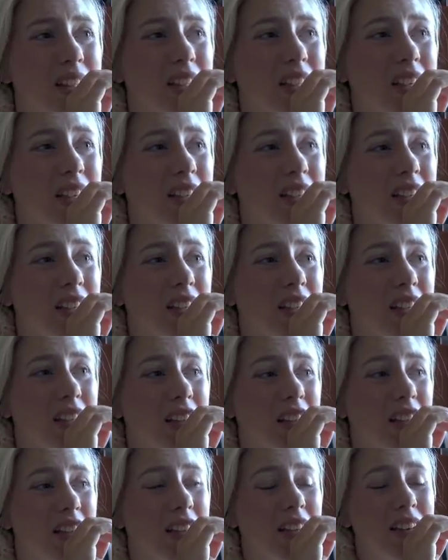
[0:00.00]

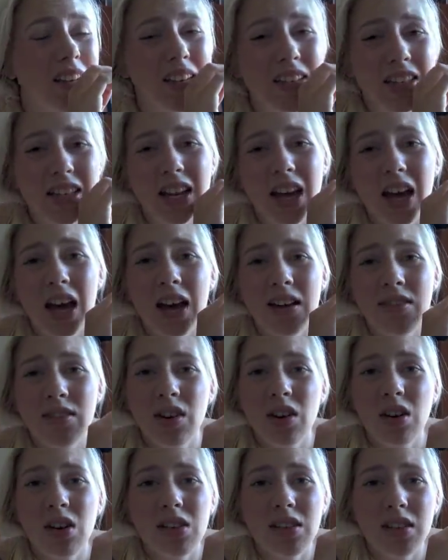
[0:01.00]
He doesn't
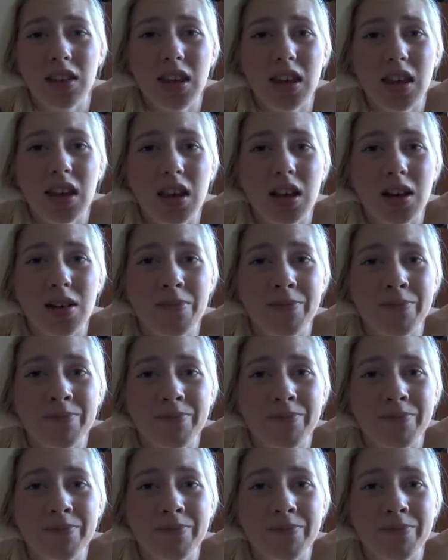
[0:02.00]
have all the